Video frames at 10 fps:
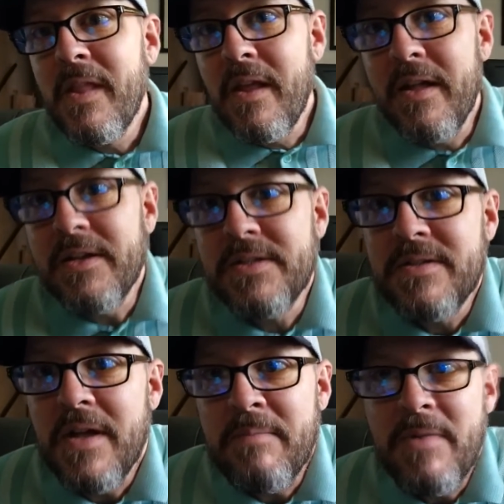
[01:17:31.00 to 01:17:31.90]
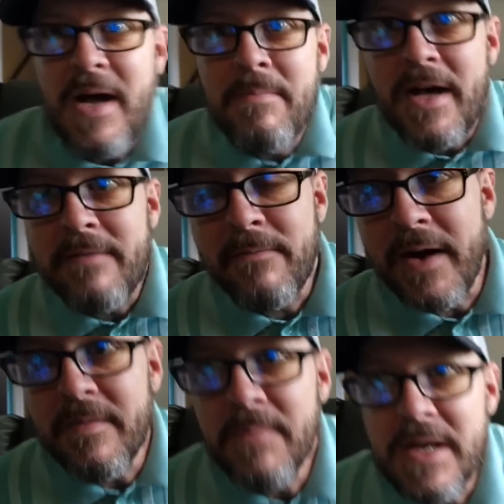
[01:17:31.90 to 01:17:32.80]
I'm not afraid
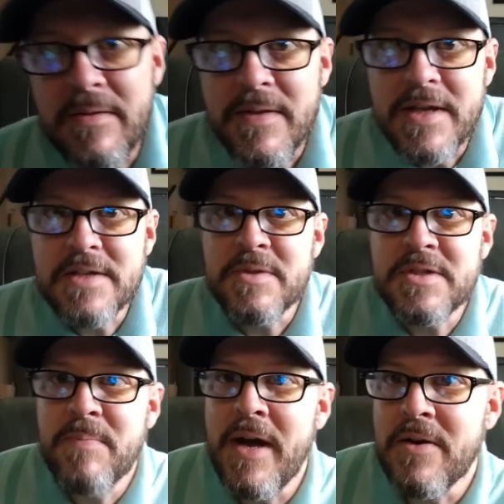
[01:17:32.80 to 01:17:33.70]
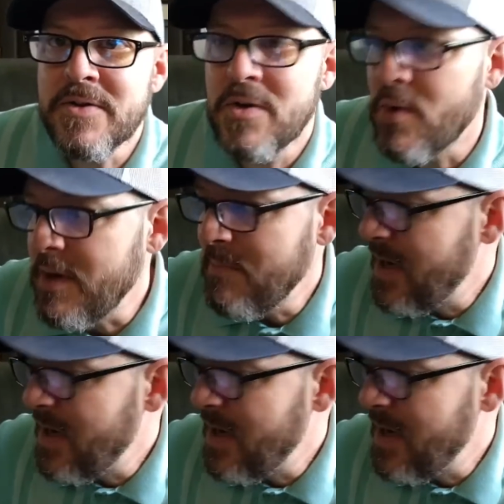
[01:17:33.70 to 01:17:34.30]
of many things, but spiders creep me